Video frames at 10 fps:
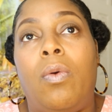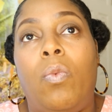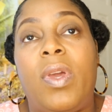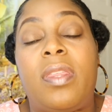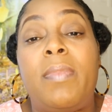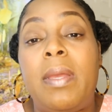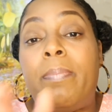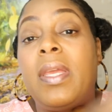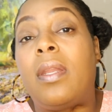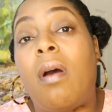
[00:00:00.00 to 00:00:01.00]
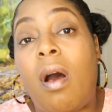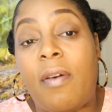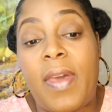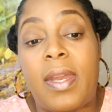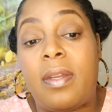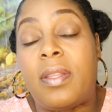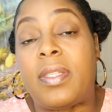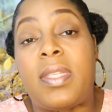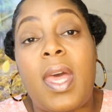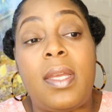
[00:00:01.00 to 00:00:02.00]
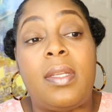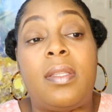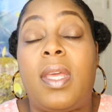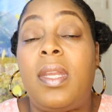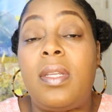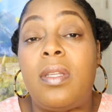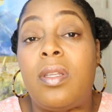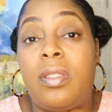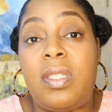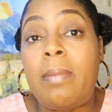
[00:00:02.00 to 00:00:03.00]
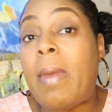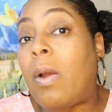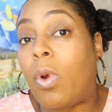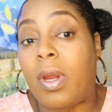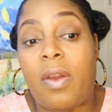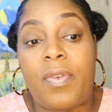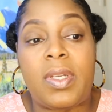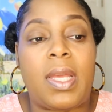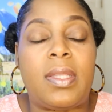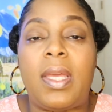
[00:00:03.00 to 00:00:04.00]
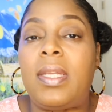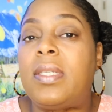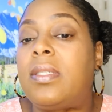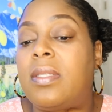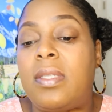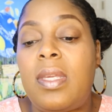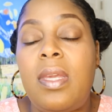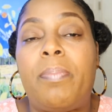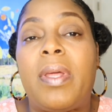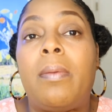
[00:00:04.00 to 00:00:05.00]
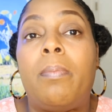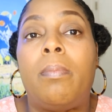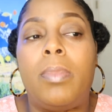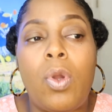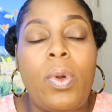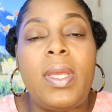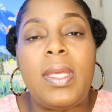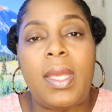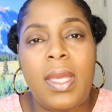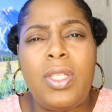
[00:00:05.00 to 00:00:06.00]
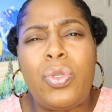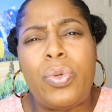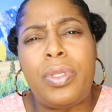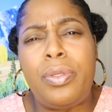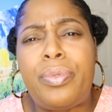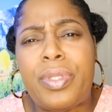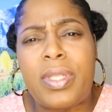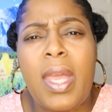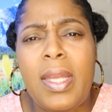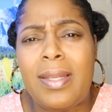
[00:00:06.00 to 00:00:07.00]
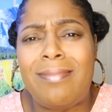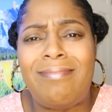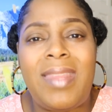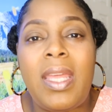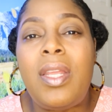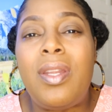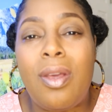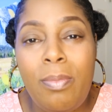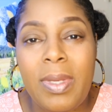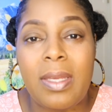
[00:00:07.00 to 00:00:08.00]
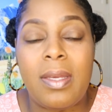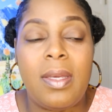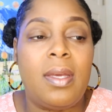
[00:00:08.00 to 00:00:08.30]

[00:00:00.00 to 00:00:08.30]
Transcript: with me being off at another site. They didn't see my work every day. They didn't see, but going into a new site, they didn't know me.